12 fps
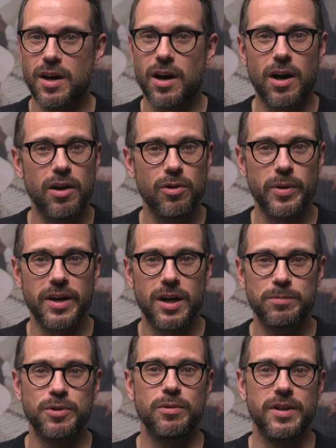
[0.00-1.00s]
all the way
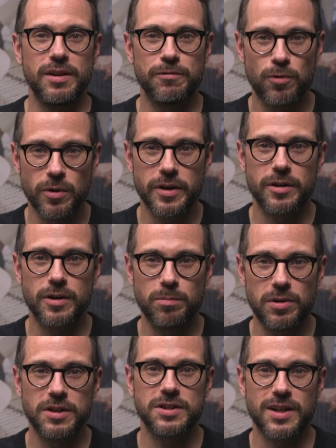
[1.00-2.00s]
up to the four hundred
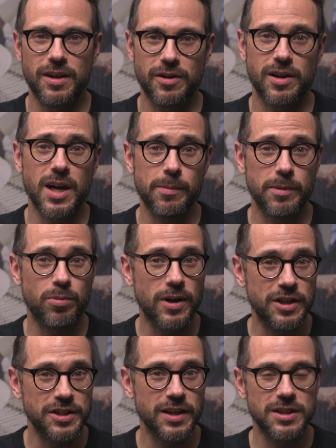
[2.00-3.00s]
plus dollar Common
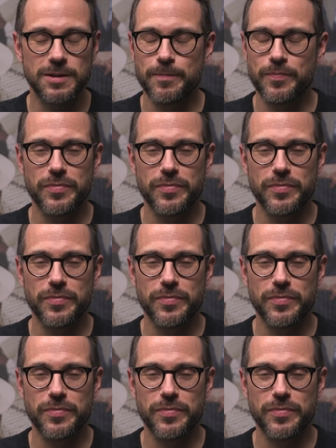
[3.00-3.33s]
Projects,